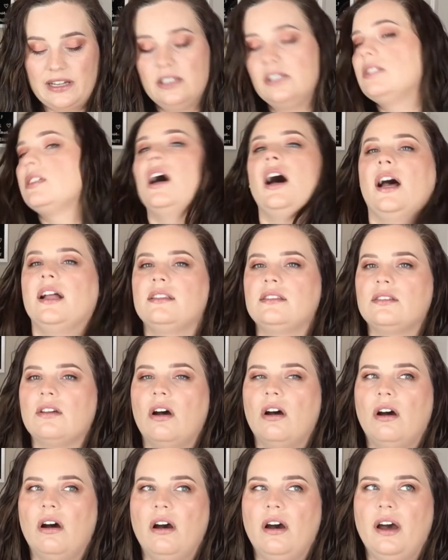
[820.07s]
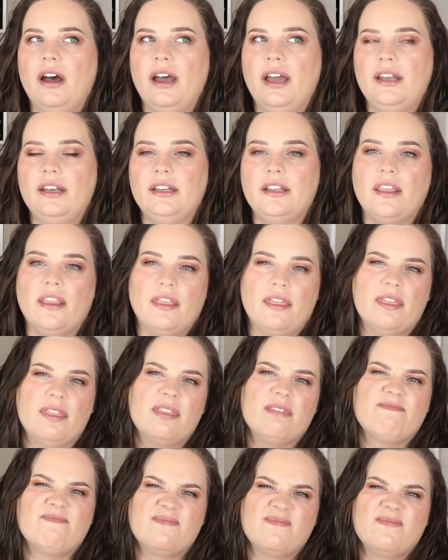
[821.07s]
thoughts on
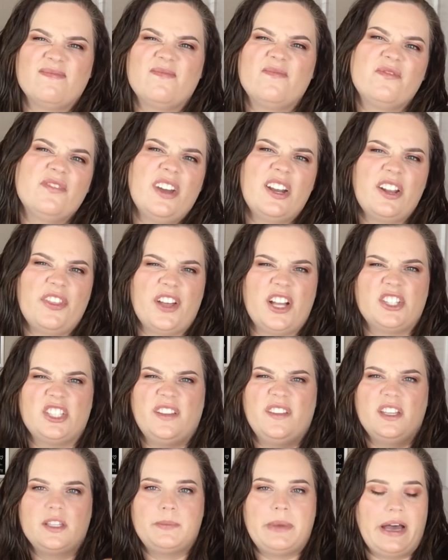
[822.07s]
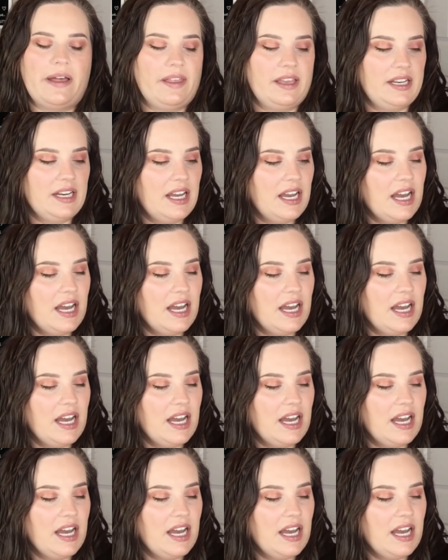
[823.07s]
this palette.